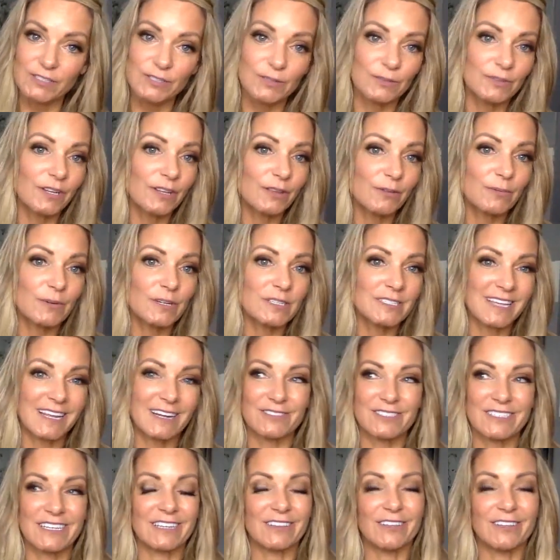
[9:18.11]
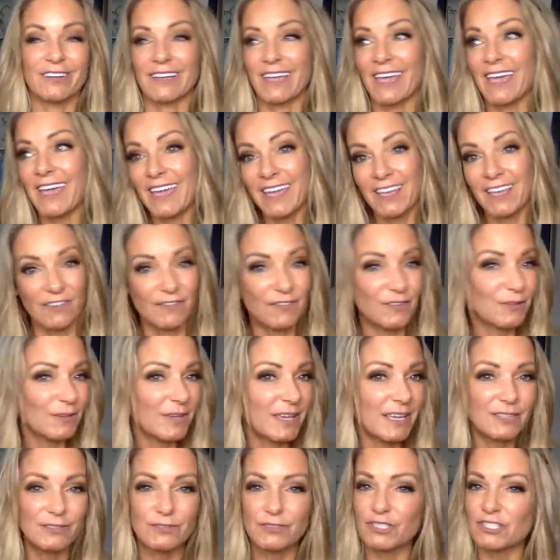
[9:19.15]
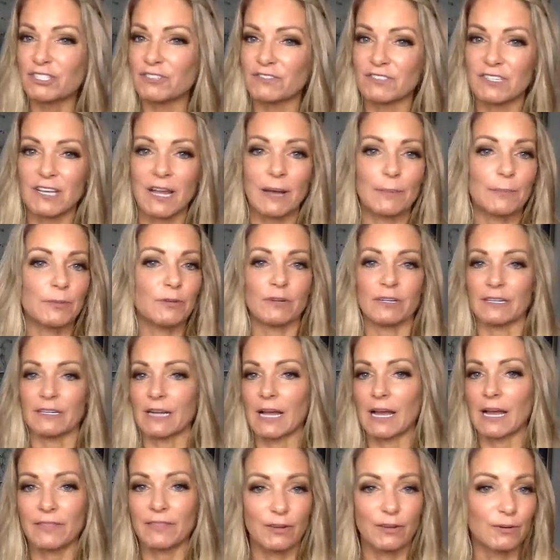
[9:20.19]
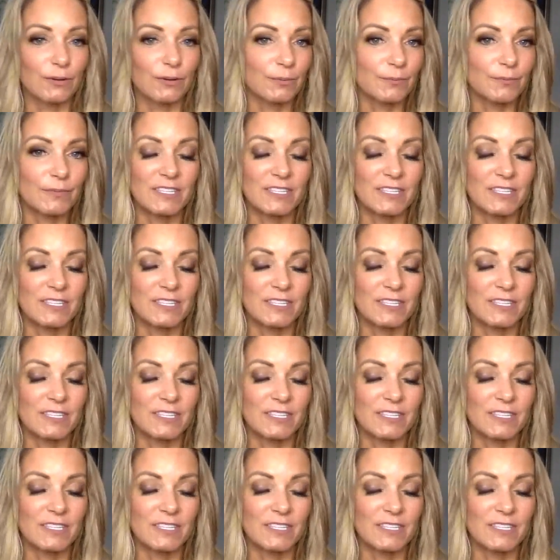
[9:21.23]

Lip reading: So in other words, I don't say, look, hey, if you can't do Shift Shop, you are not in the group.